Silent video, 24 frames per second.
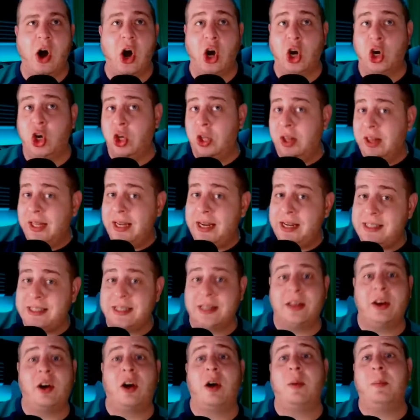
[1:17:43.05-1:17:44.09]
are good leads
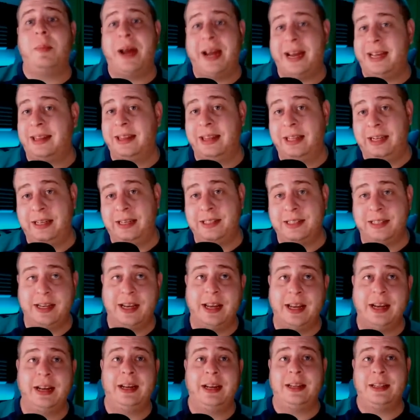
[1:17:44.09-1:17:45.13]
and there are bad leads.
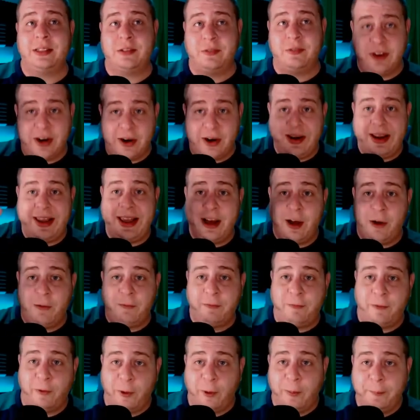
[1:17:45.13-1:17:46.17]
And it is very
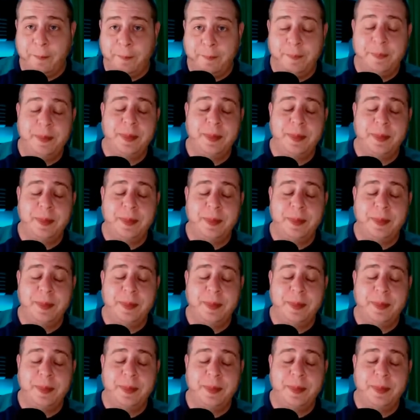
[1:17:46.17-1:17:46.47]
helpful